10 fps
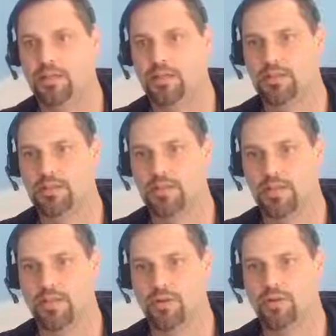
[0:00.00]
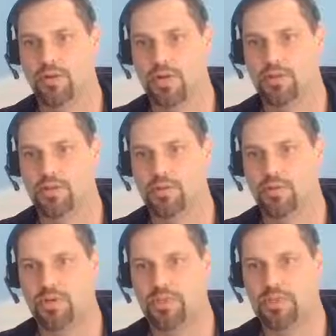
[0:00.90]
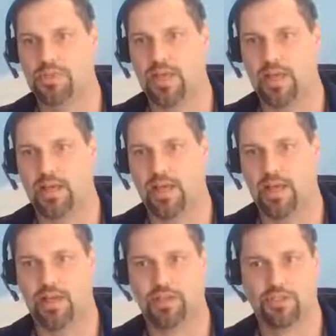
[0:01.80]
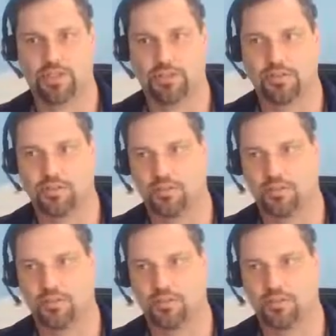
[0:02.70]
let's see, the Credit Suisse Tech Edge,